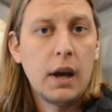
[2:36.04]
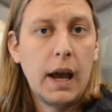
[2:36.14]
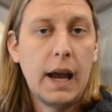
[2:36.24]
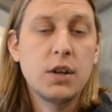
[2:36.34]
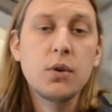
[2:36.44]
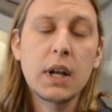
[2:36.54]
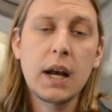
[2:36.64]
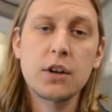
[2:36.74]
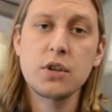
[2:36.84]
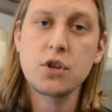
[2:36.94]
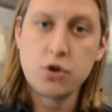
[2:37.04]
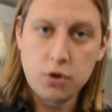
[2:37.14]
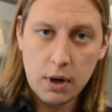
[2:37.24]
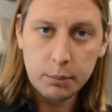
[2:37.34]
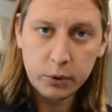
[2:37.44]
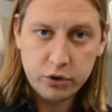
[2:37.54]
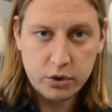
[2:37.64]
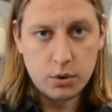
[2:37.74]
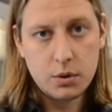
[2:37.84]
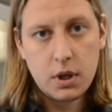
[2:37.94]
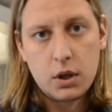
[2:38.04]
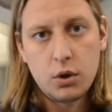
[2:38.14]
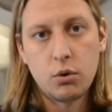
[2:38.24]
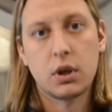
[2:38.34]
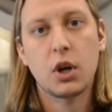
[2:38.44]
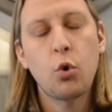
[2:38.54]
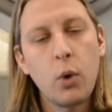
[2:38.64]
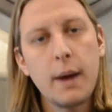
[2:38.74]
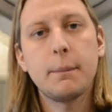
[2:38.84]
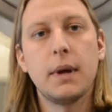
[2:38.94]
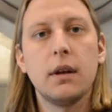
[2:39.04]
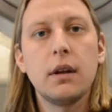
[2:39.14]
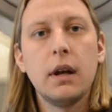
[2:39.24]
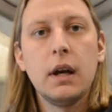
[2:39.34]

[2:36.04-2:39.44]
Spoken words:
And you can actually troubleshoot your equipment